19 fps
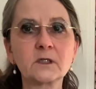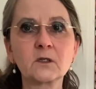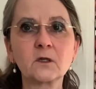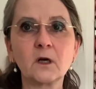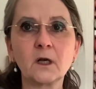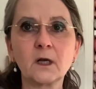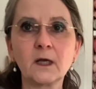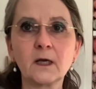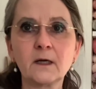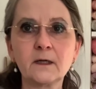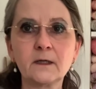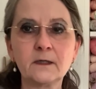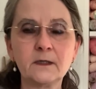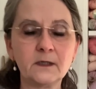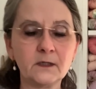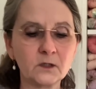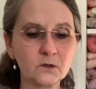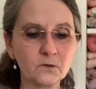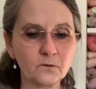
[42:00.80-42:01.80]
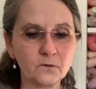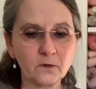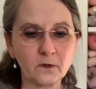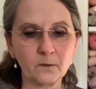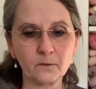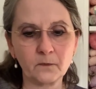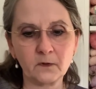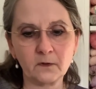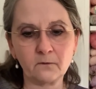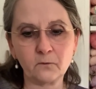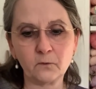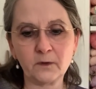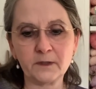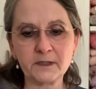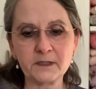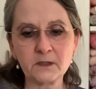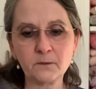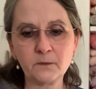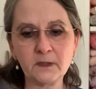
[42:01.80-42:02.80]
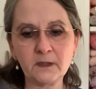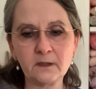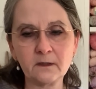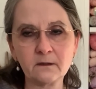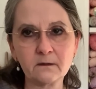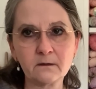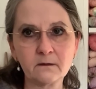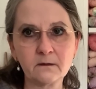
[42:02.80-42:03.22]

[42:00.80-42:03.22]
color is from Volissimi.